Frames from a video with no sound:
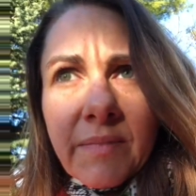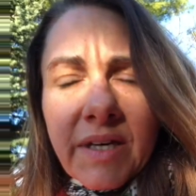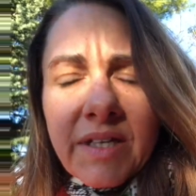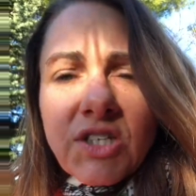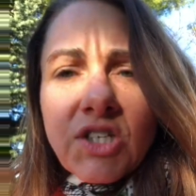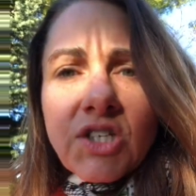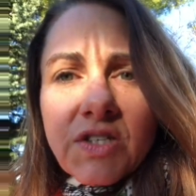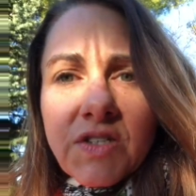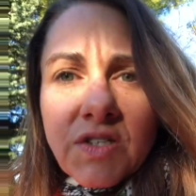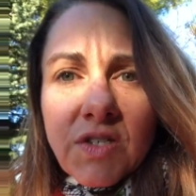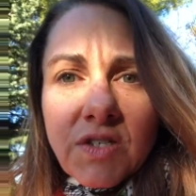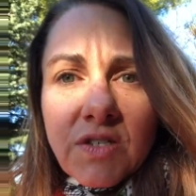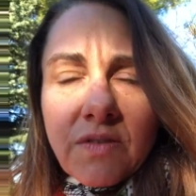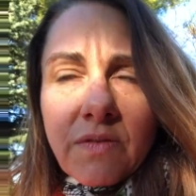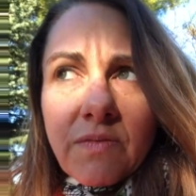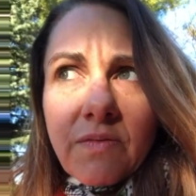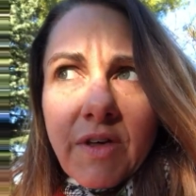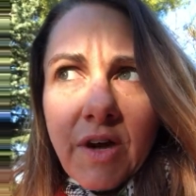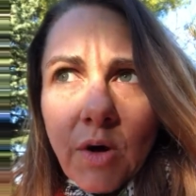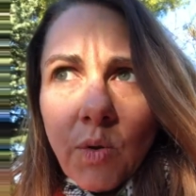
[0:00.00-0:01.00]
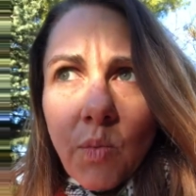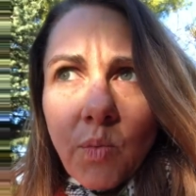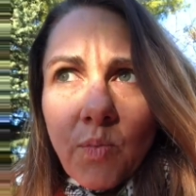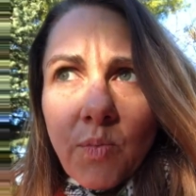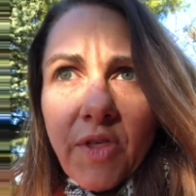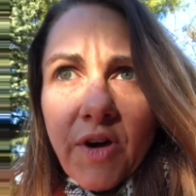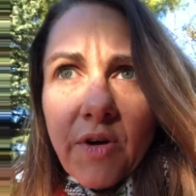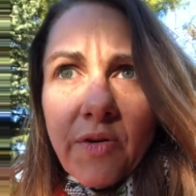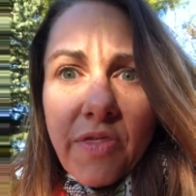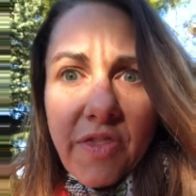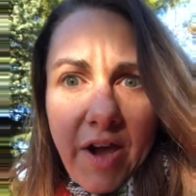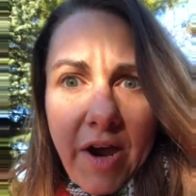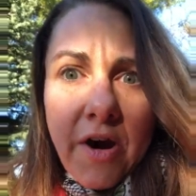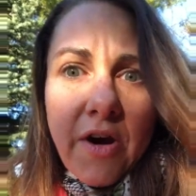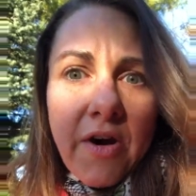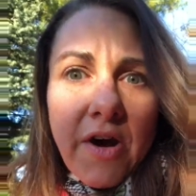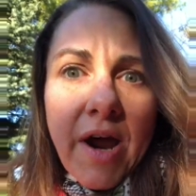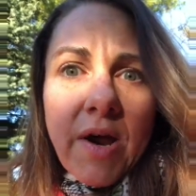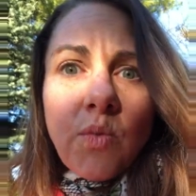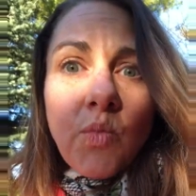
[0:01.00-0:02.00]
It's just they're they're
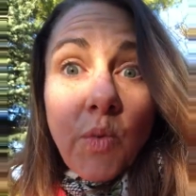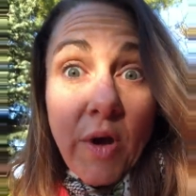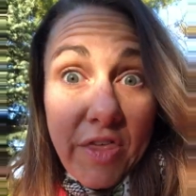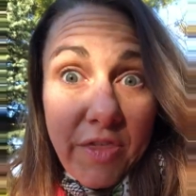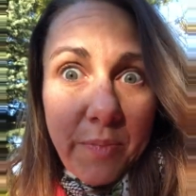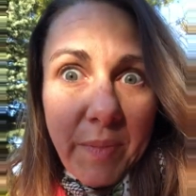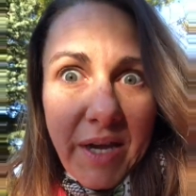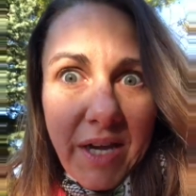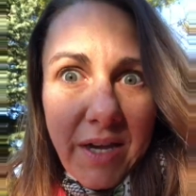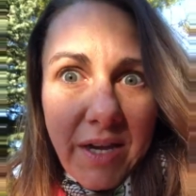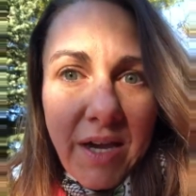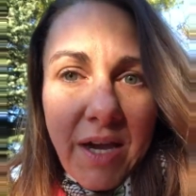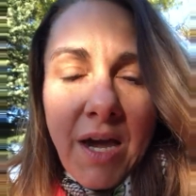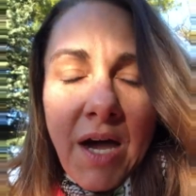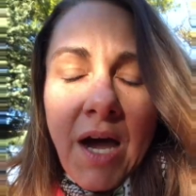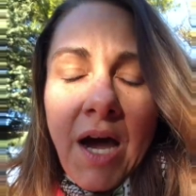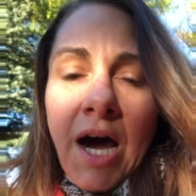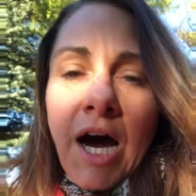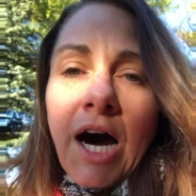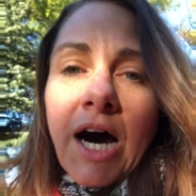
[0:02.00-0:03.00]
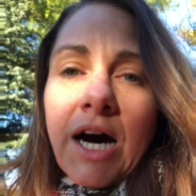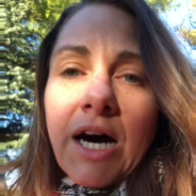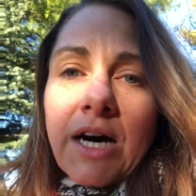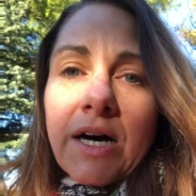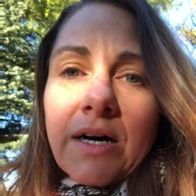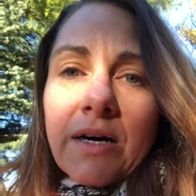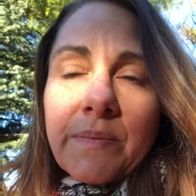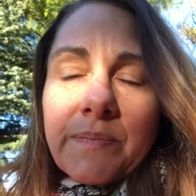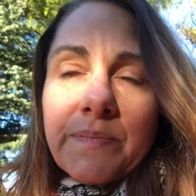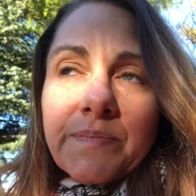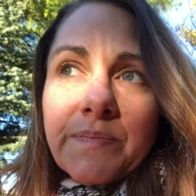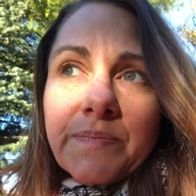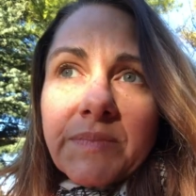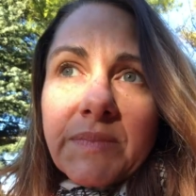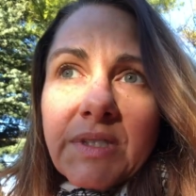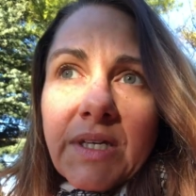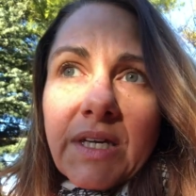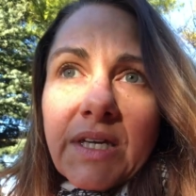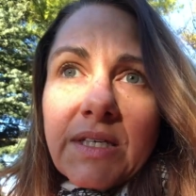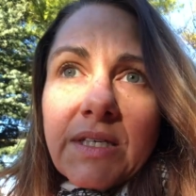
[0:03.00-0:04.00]
there and with me, um,
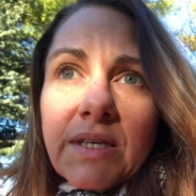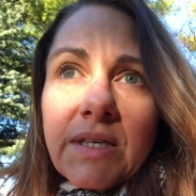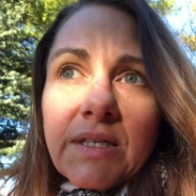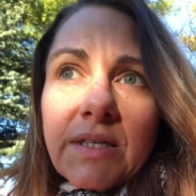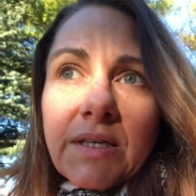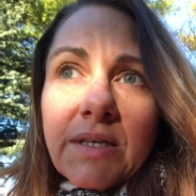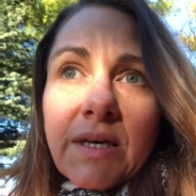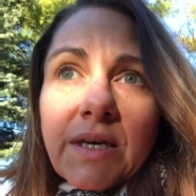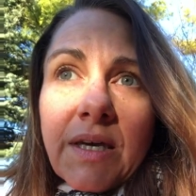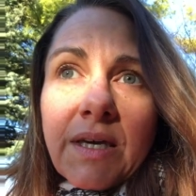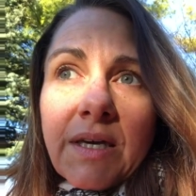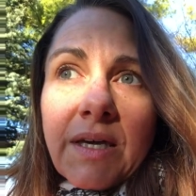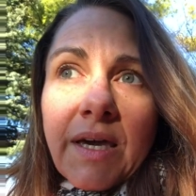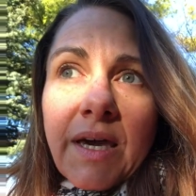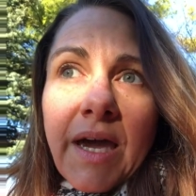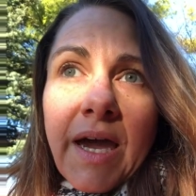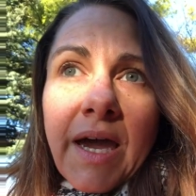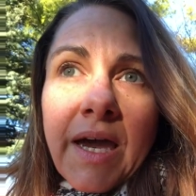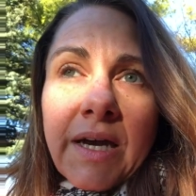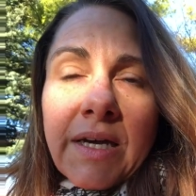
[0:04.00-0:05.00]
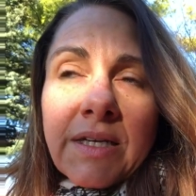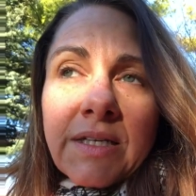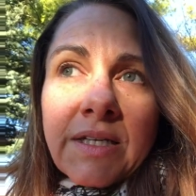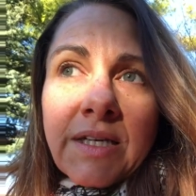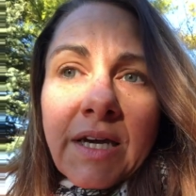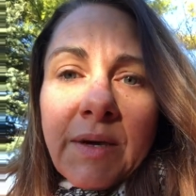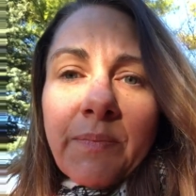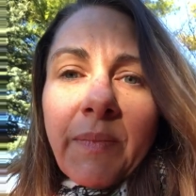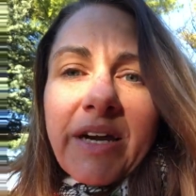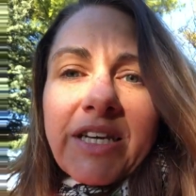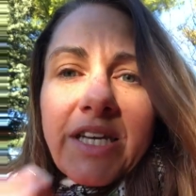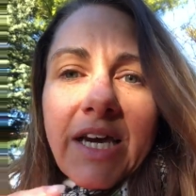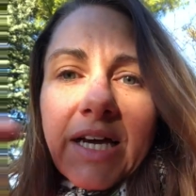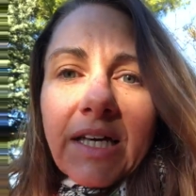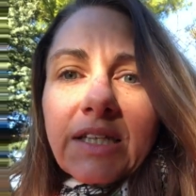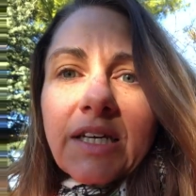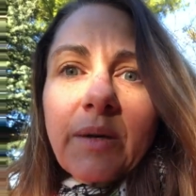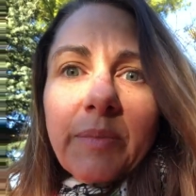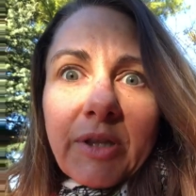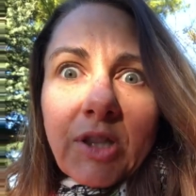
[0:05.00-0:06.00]
and it might
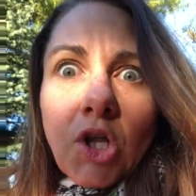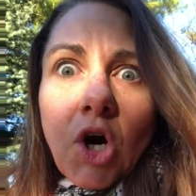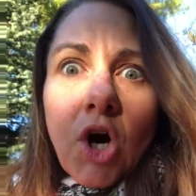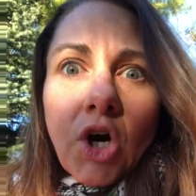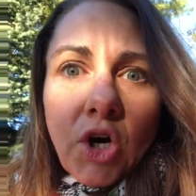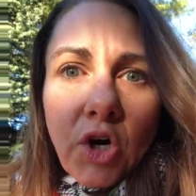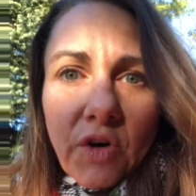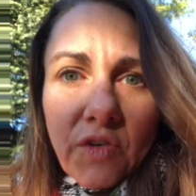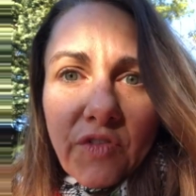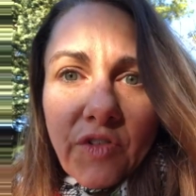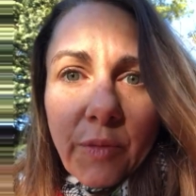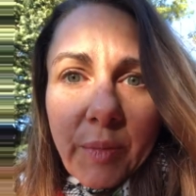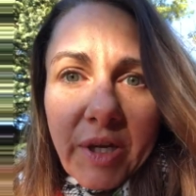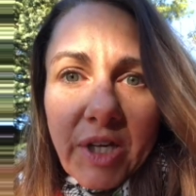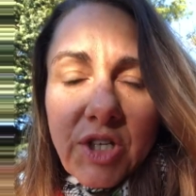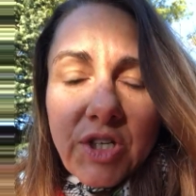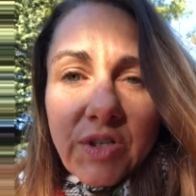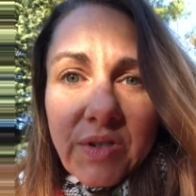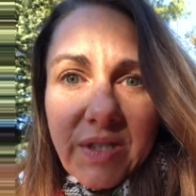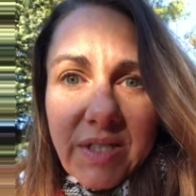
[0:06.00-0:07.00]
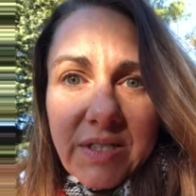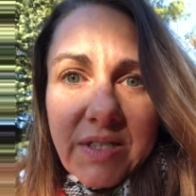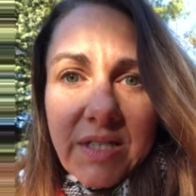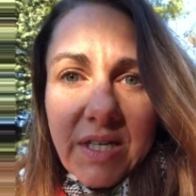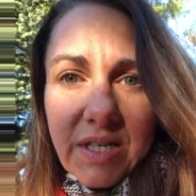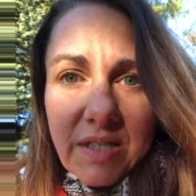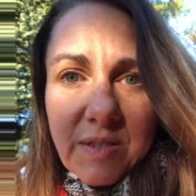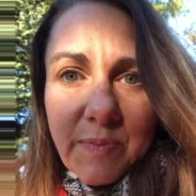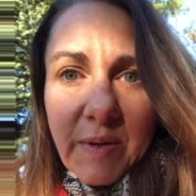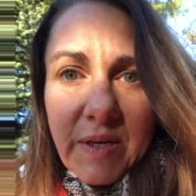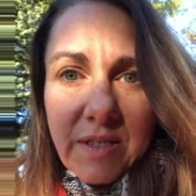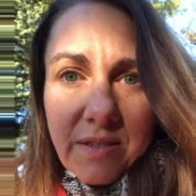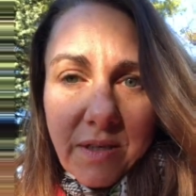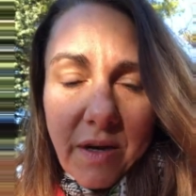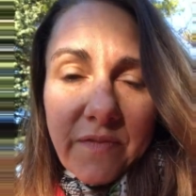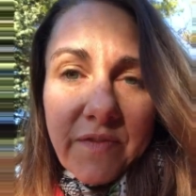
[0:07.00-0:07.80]
take a little bit longer for me to do these things because